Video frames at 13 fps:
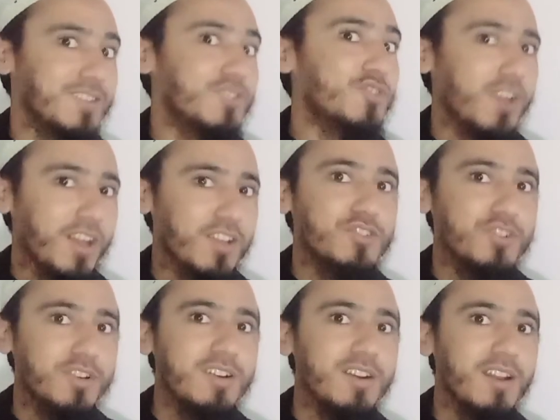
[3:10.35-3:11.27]

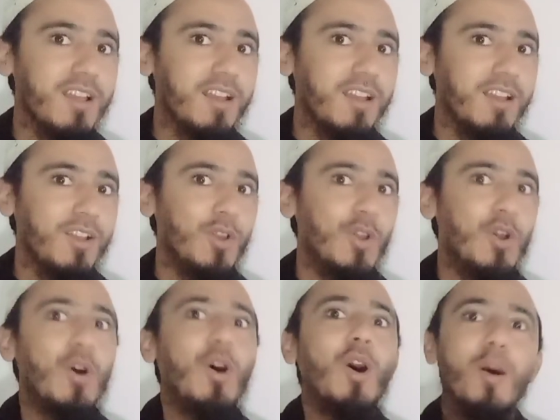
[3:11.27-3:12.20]
structure
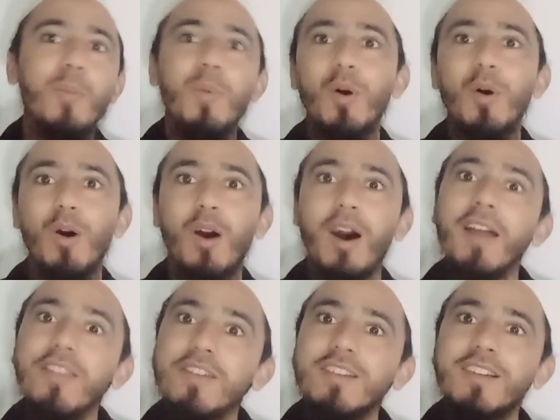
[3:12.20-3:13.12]
of
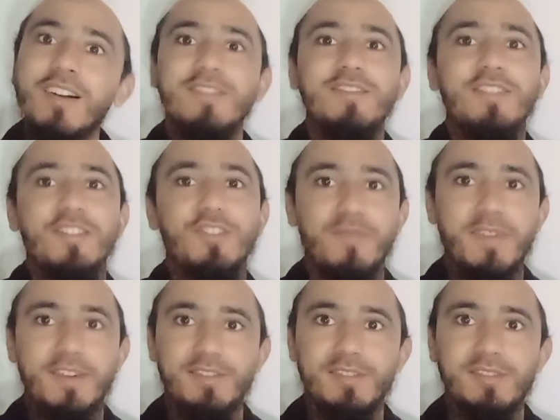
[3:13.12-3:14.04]
other
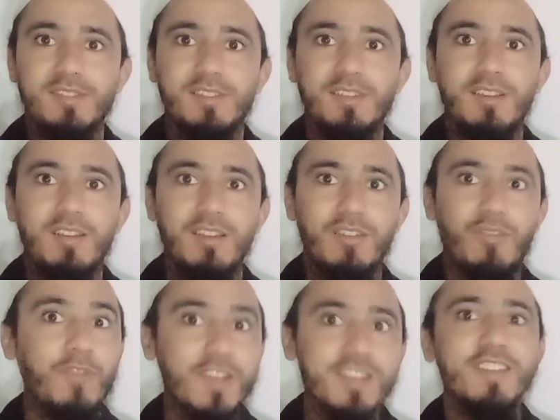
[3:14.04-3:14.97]
constituent
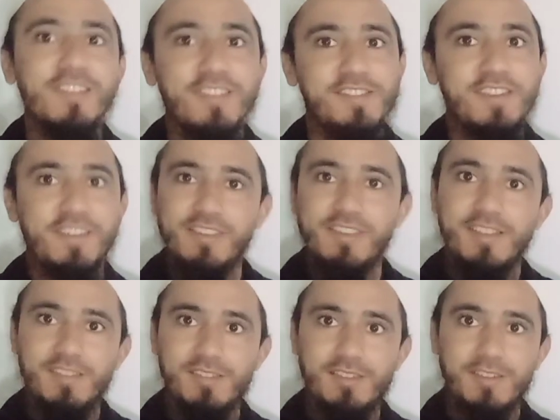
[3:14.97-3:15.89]
within the
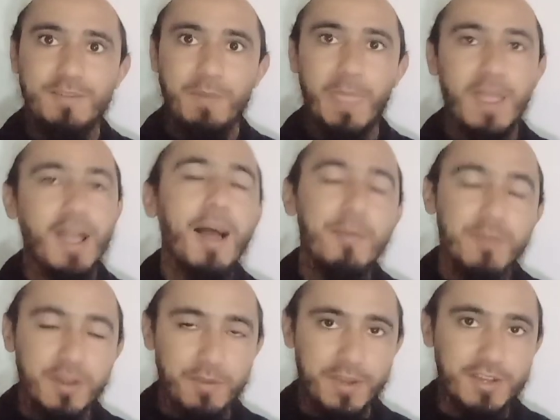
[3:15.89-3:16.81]
sentence.
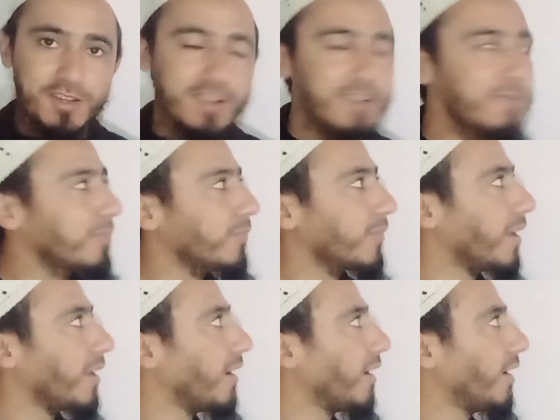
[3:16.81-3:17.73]
I'm repeating.